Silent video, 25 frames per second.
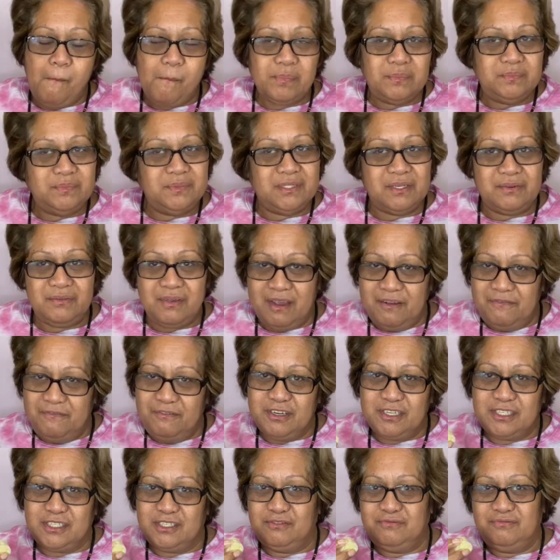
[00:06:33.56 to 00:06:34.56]
The
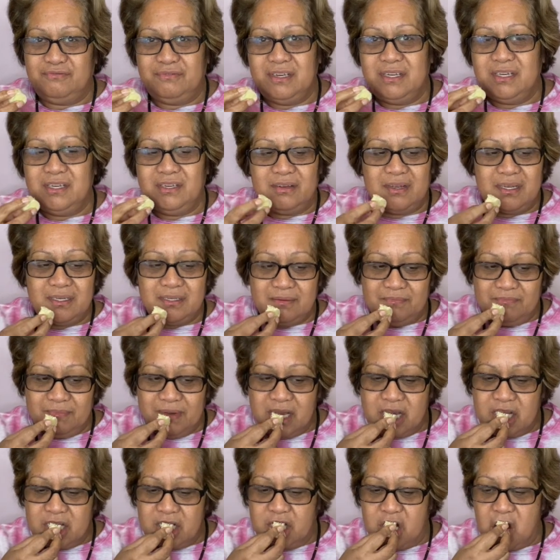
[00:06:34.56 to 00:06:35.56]
crayfish is really nice and
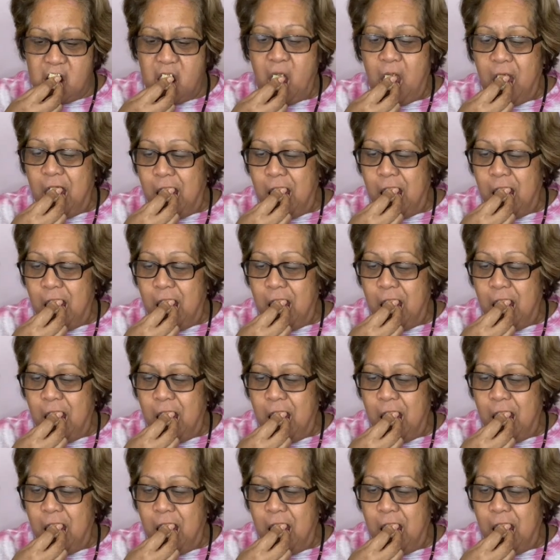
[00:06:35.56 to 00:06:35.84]
meaty.